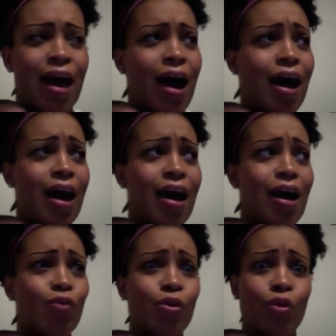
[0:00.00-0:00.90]

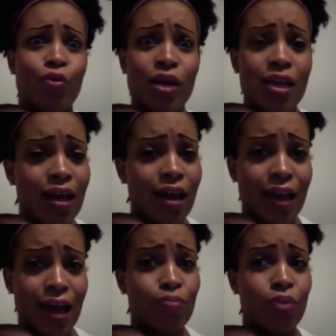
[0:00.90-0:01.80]
We were reading,
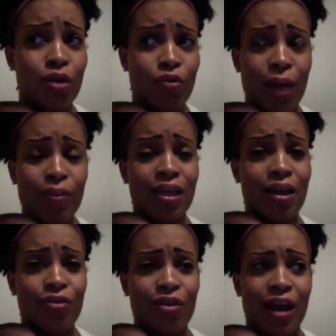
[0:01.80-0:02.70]
again, Peter Rabbit the
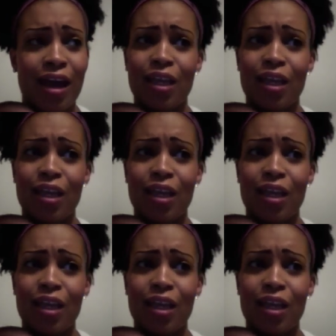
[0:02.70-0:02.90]
other night,